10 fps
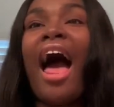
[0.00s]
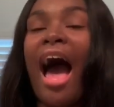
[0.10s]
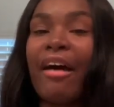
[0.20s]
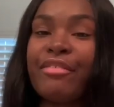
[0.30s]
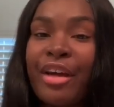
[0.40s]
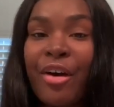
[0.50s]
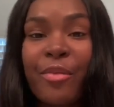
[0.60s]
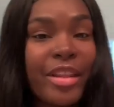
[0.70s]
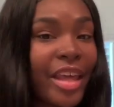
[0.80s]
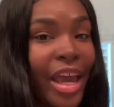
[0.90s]
I've dealt
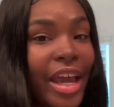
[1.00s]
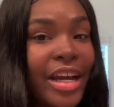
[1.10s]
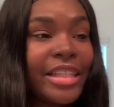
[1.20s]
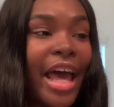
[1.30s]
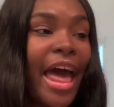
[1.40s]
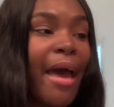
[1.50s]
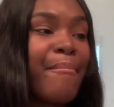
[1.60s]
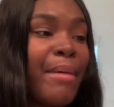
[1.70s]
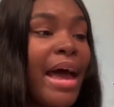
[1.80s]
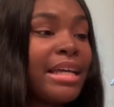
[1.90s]
with hair that
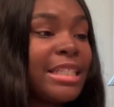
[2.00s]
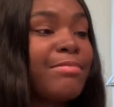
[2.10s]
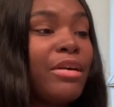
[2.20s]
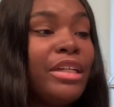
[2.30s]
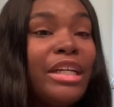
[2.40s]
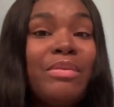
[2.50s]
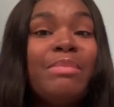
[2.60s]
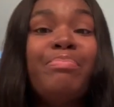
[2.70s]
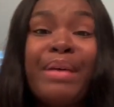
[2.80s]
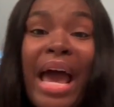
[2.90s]
had bad smell and it was
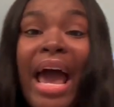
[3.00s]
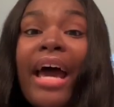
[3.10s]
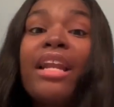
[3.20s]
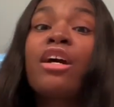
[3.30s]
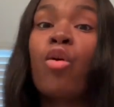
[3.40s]
bad